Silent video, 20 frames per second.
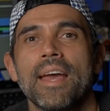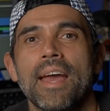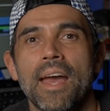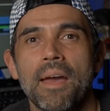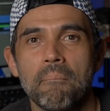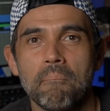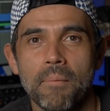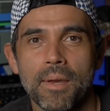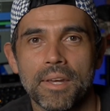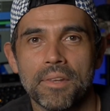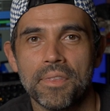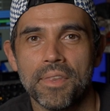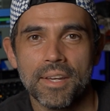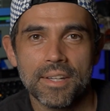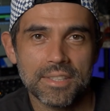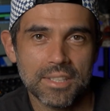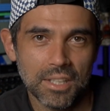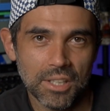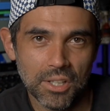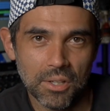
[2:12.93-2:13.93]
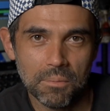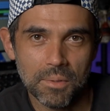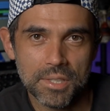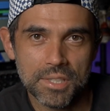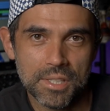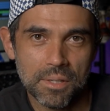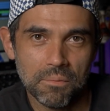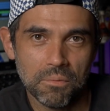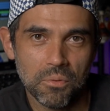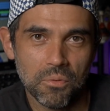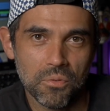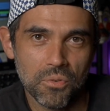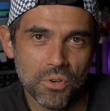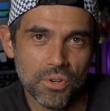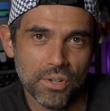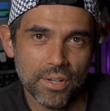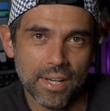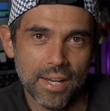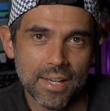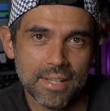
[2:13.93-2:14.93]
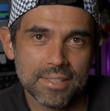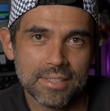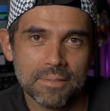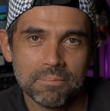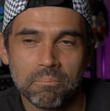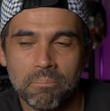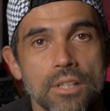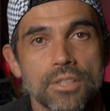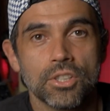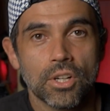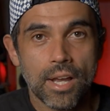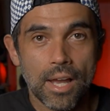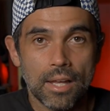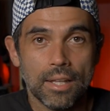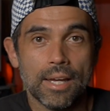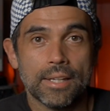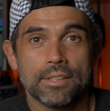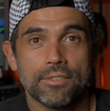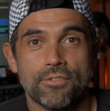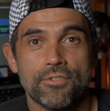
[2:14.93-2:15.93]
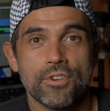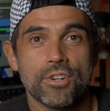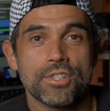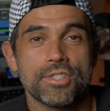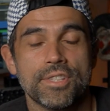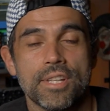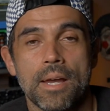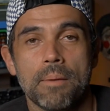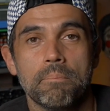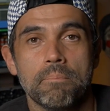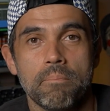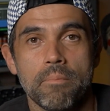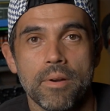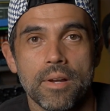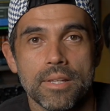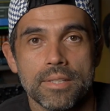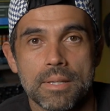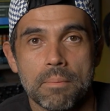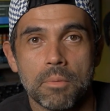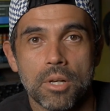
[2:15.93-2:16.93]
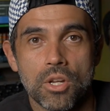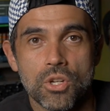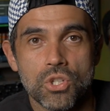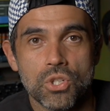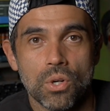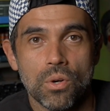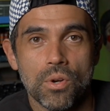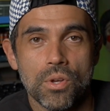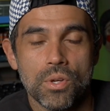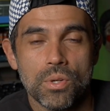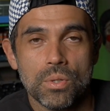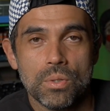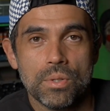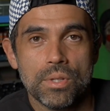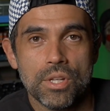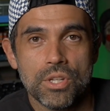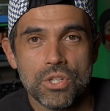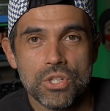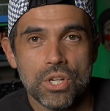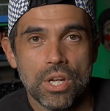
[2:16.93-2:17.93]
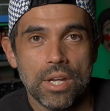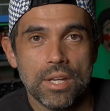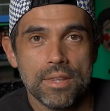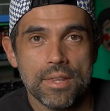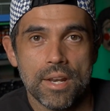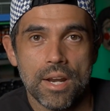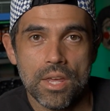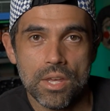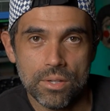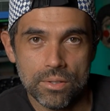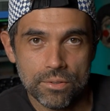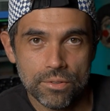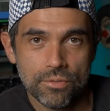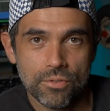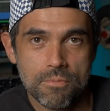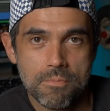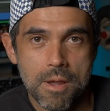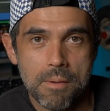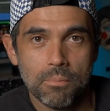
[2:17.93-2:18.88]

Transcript: and make things a little bit simple for you guys. So kind of like the first step is I'm gonna show you the chain that I use for my